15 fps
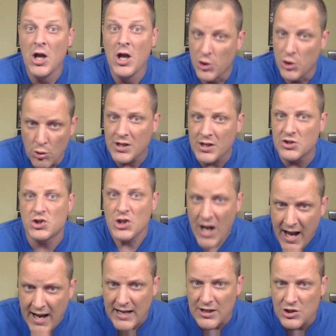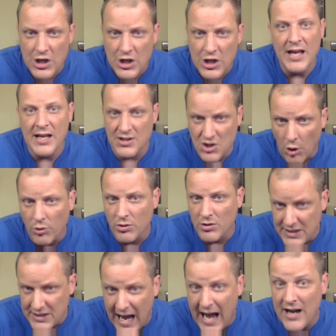You can change and
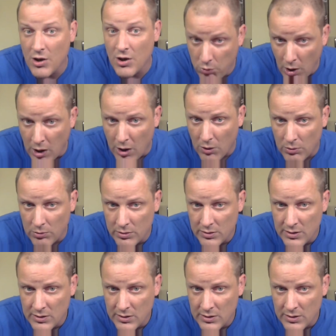totally not grow.